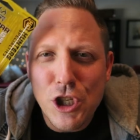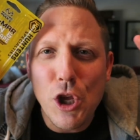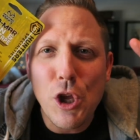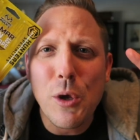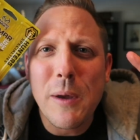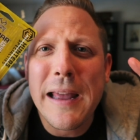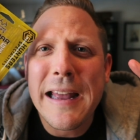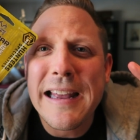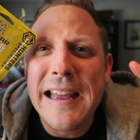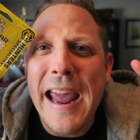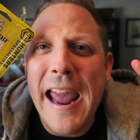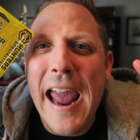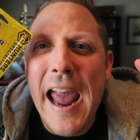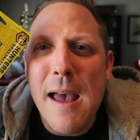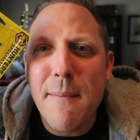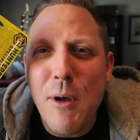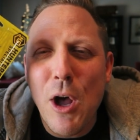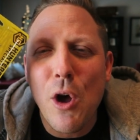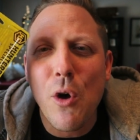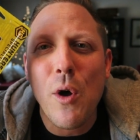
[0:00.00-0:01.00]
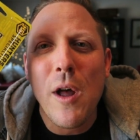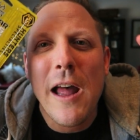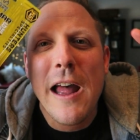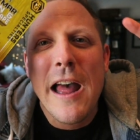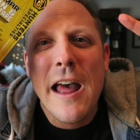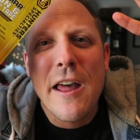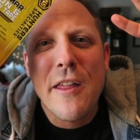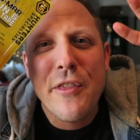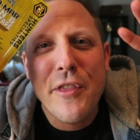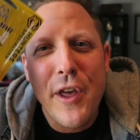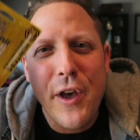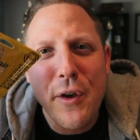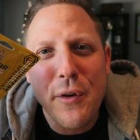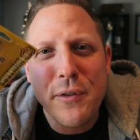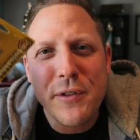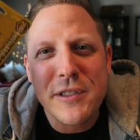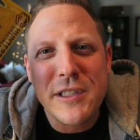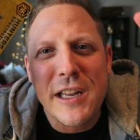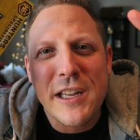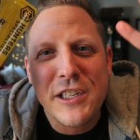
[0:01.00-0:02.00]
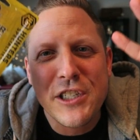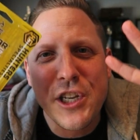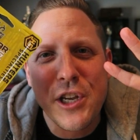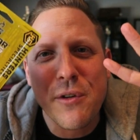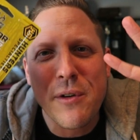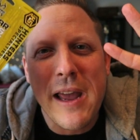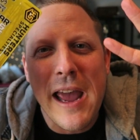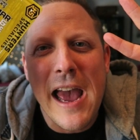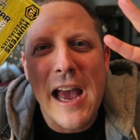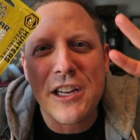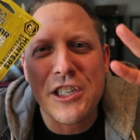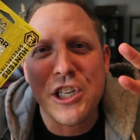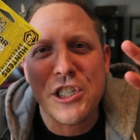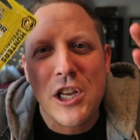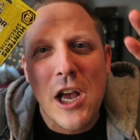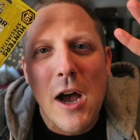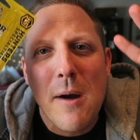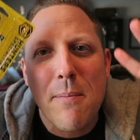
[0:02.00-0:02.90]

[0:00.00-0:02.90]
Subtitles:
so you can camo those geocaches